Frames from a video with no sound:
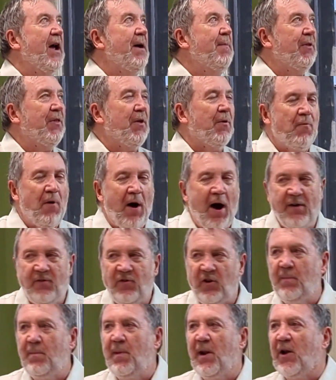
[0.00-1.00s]
They were the
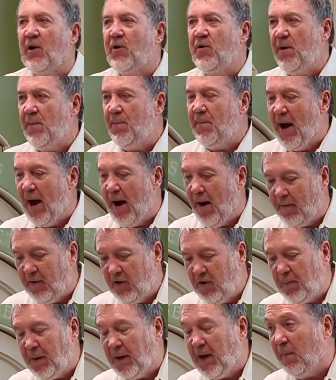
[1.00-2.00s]
rising military power,
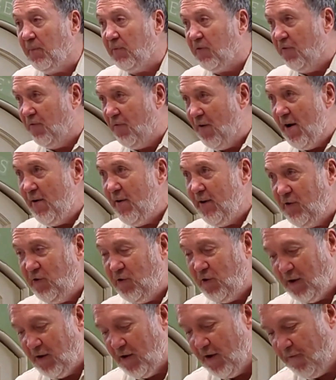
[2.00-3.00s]
and this becomes very
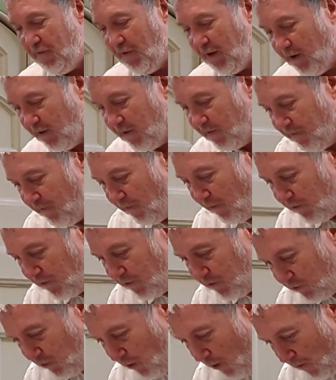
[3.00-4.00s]
significant for
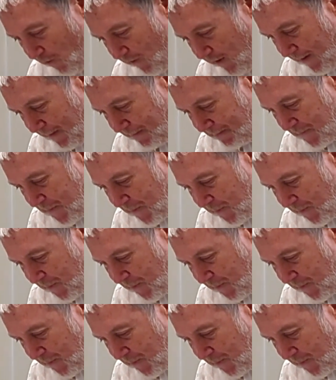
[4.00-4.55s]
the story.